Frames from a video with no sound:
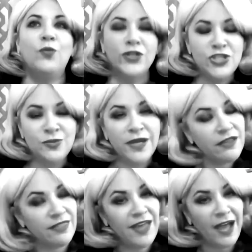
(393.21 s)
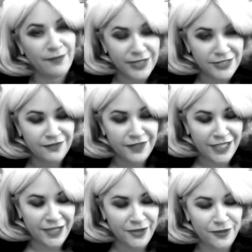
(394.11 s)
once you make that mental
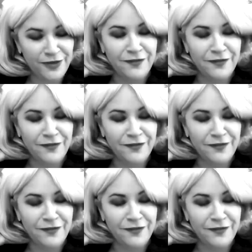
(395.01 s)
video